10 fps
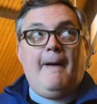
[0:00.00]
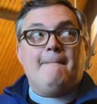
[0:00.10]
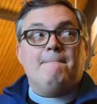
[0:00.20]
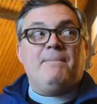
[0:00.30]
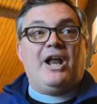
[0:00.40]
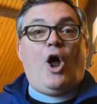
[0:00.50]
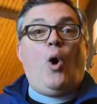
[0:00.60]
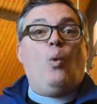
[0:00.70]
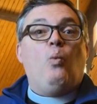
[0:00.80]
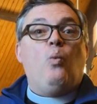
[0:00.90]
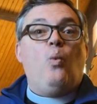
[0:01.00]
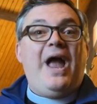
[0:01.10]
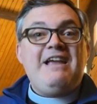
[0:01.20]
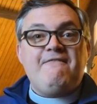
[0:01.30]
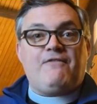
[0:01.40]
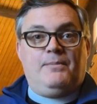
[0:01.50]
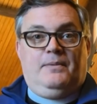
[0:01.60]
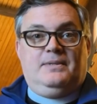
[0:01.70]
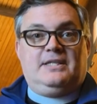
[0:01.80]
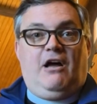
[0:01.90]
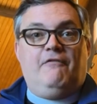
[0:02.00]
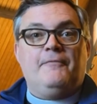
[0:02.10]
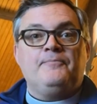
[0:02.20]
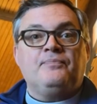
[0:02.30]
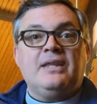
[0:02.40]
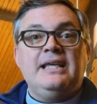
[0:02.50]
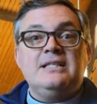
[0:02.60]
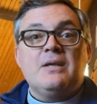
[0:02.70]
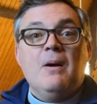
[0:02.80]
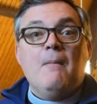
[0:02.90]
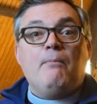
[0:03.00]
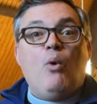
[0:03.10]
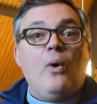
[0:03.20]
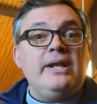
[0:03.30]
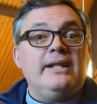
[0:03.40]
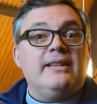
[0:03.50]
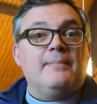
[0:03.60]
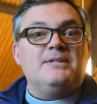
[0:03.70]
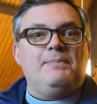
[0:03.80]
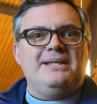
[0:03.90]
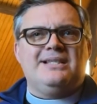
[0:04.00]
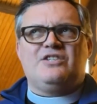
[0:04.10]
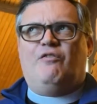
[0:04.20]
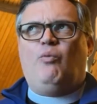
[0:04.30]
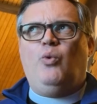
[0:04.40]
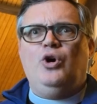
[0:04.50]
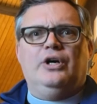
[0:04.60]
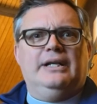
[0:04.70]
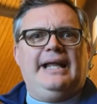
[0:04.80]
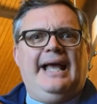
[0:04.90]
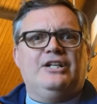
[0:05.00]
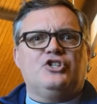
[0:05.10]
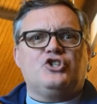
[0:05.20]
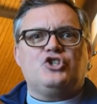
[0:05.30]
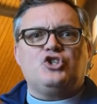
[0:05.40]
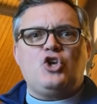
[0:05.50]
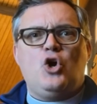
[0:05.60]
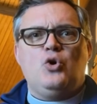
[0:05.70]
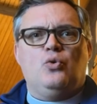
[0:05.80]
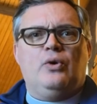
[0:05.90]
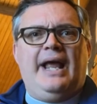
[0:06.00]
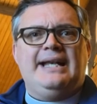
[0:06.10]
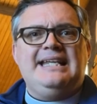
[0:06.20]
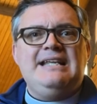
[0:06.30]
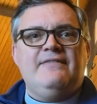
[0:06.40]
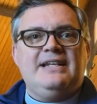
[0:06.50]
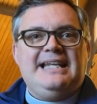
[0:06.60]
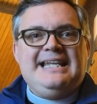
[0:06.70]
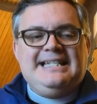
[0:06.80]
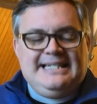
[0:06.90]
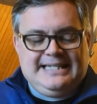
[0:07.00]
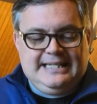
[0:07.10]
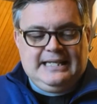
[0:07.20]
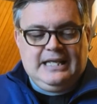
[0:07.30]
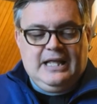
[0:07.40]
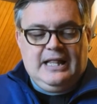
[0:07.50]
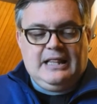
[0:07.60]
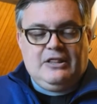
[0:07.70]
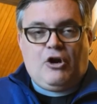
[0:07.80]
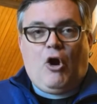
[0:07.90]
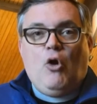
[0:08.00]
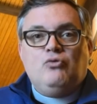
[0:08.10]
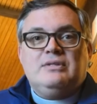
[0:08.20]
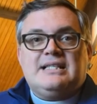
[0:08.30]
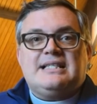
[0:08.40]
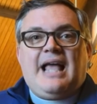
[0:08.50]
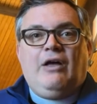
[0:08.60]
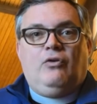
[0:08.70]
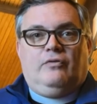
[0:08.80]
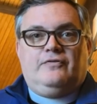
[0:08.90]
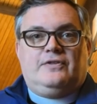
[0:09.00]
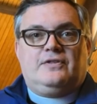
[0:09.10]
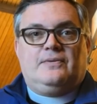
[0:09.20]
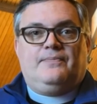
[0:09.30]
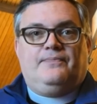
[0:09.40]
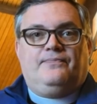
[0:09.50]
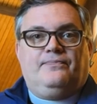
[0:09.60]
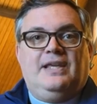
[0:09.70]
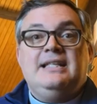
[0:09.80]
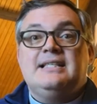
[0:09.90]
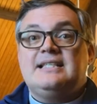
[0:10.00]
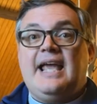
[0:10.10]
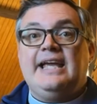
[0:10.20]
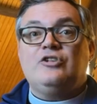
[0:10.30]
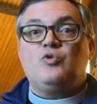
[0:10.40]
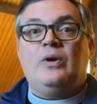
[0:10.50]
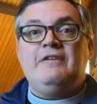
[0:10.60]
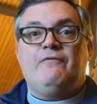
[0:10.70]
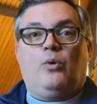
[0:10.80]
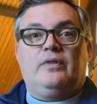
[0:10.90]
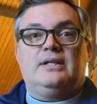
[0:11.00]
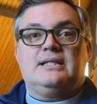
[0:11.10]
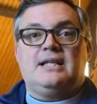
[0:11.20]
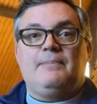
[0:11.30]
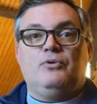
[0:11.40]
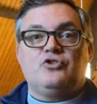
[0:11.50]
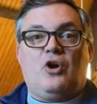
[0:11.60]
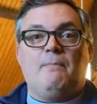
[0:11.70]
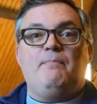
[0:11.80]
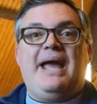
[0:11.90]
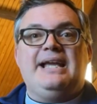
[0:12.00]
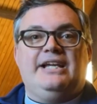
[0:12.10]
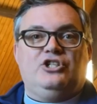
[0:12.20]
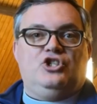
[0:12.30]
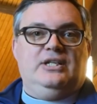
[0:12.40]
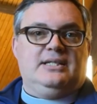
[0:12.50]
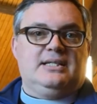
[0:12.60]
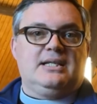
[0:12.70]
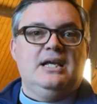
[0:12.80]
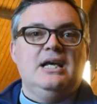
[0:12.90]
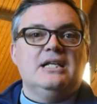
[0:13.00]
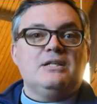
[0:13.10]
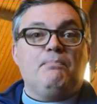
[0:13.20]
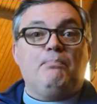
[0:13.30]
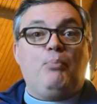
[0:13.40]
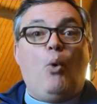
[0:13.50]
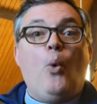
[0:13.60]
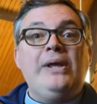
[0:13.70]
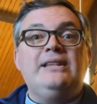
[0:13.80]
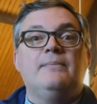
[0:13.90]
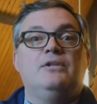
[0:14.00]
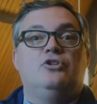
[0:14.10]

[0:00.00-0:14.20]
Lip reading: but away from himself? He's pointing them to pieces of wood and a stone and even into their own selves. In saying 24, the disciples are begging Jesus to point them in a